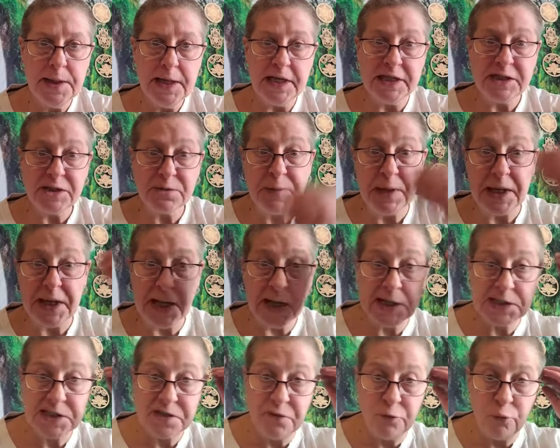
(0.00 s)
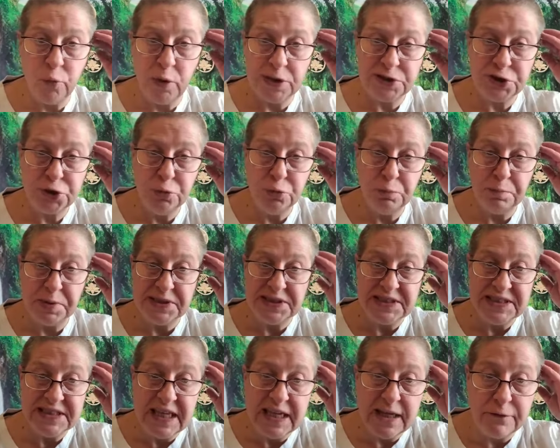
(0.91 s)
It's because of what you
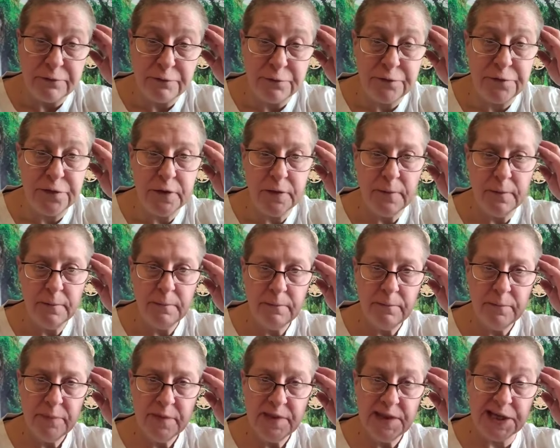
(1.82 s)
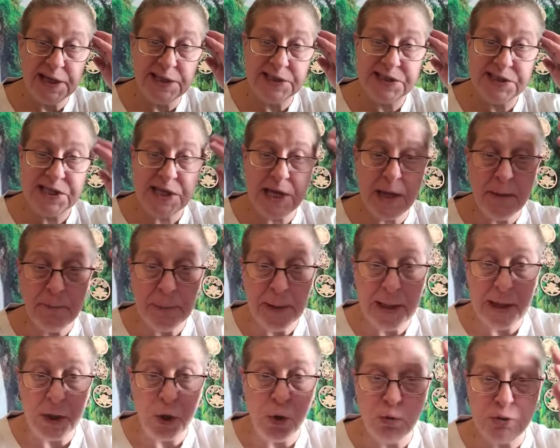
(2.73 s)
believe that is
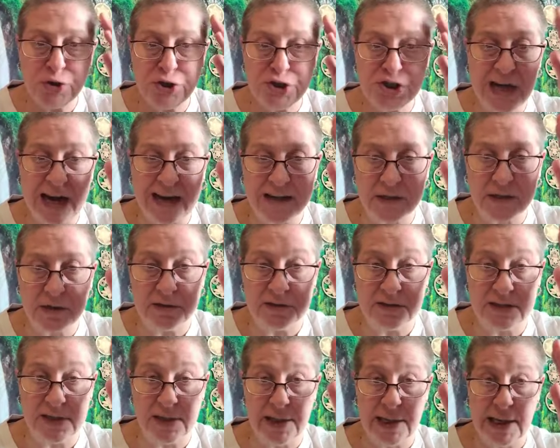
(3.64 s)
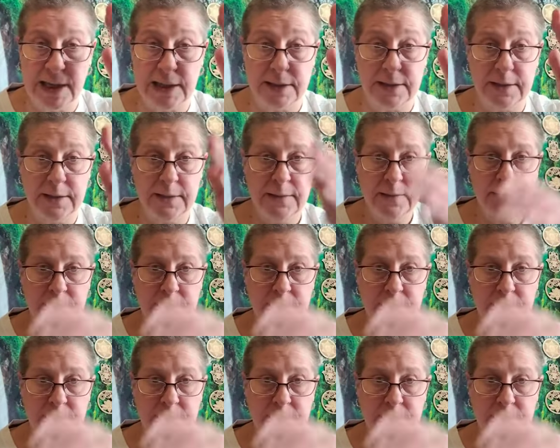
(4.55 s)
keeping you shackled to that.